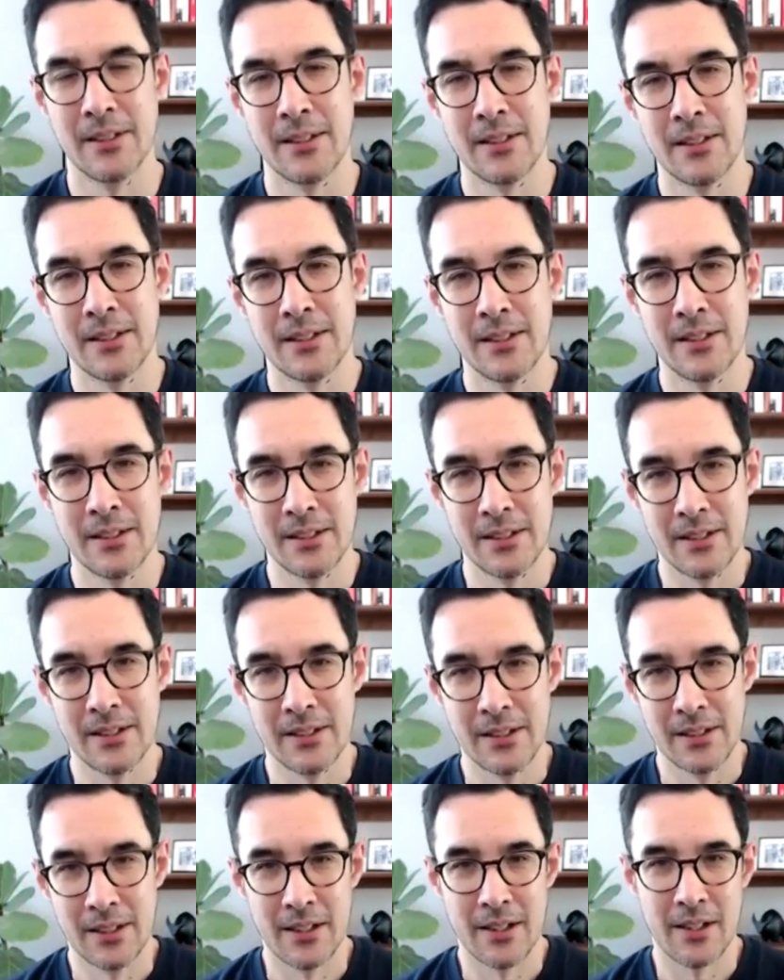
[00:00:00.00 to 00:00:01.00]

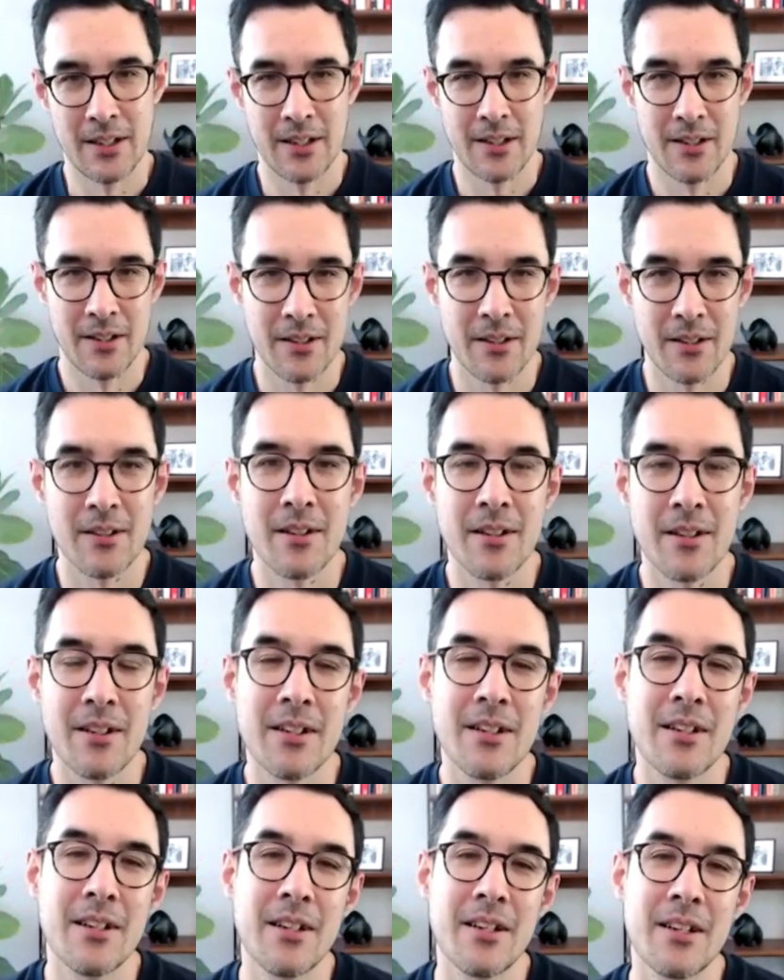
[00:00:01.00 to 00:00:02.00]

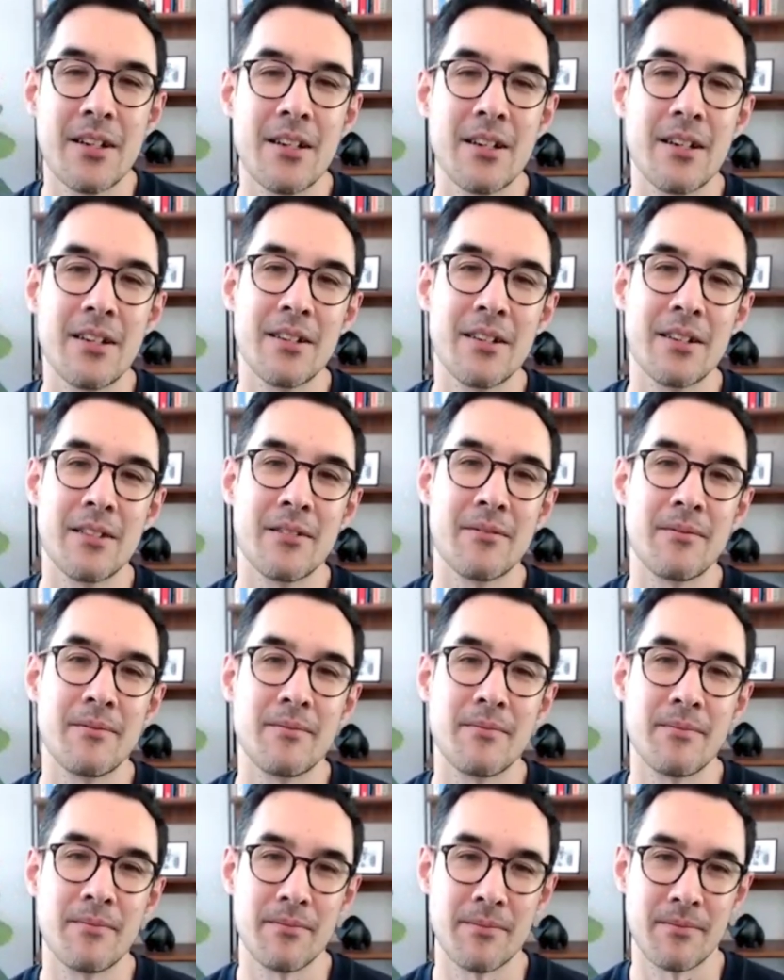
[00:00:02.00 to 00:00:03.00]

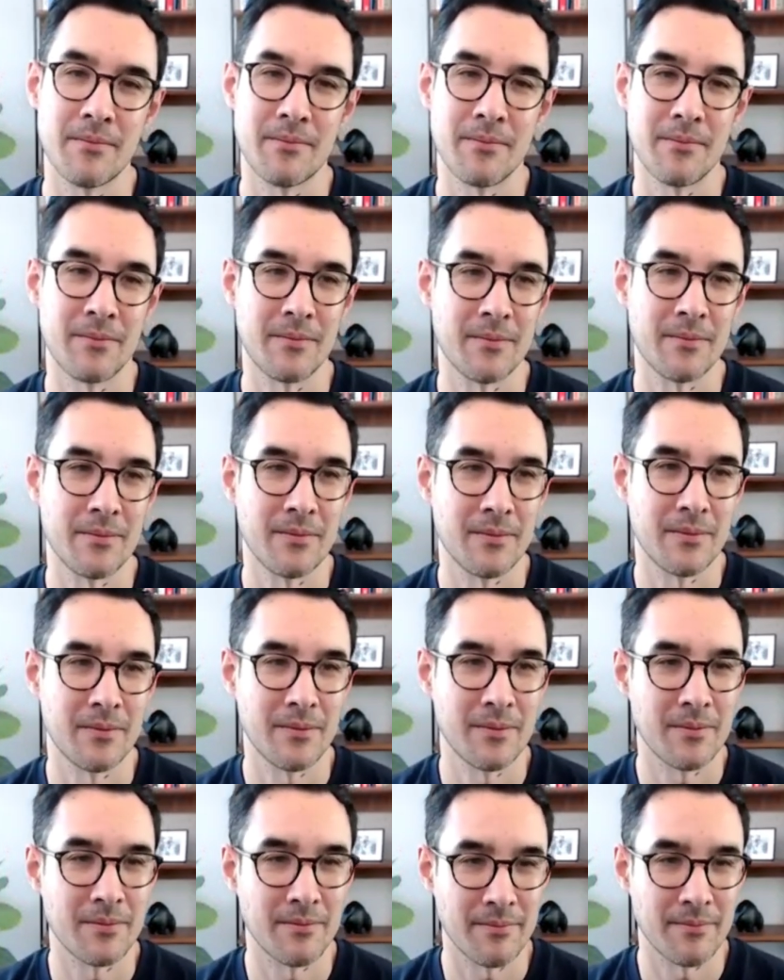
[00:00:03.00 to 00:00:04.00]

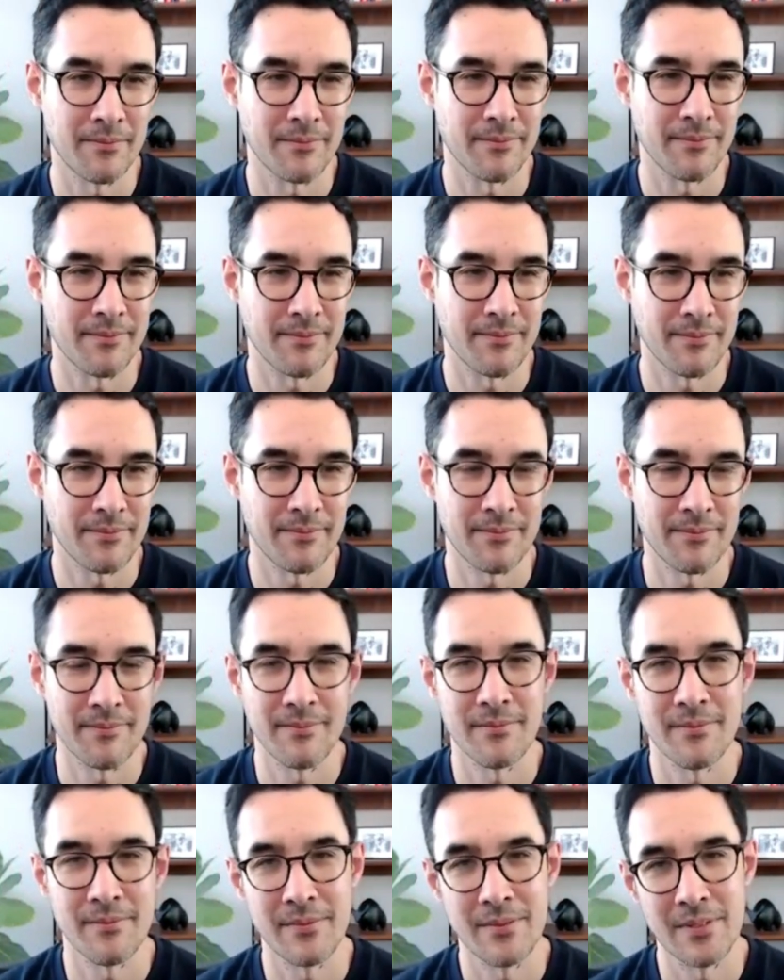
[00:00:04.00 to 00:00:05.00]

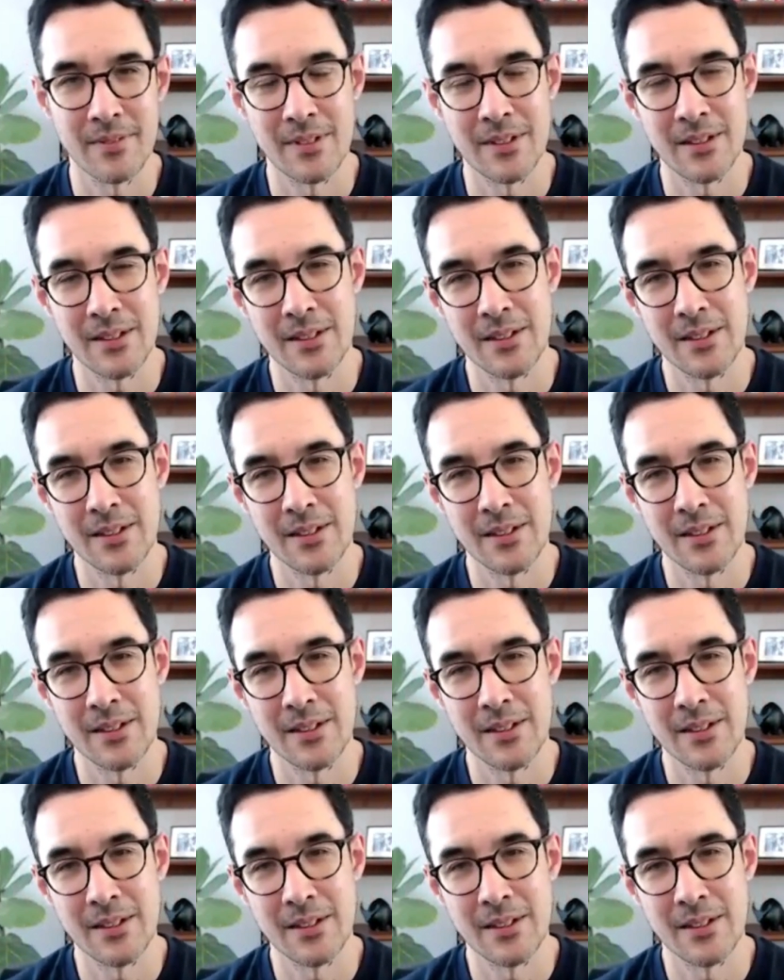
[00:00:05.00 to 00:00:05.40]
[no speech]